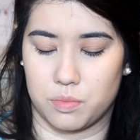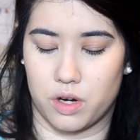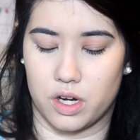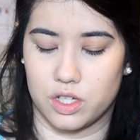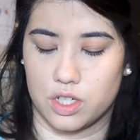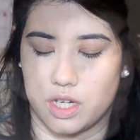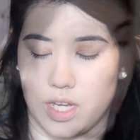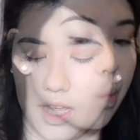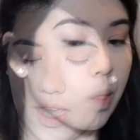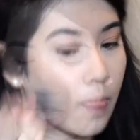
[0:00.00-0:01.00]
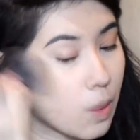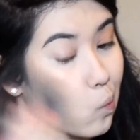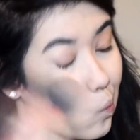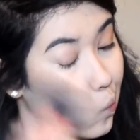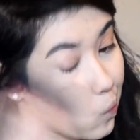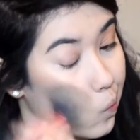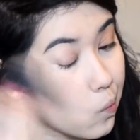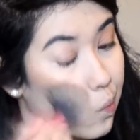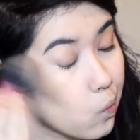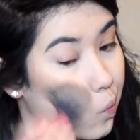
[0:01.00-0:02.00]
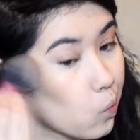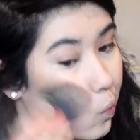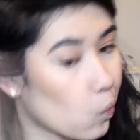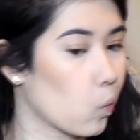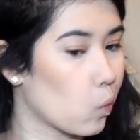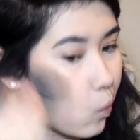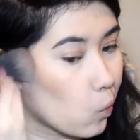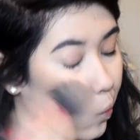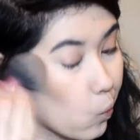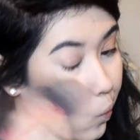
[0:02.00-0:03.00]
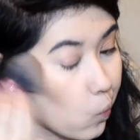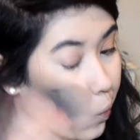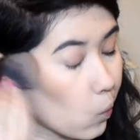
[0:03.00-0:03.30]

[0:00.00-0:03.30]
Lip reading: brush and sort of pop this all over the face.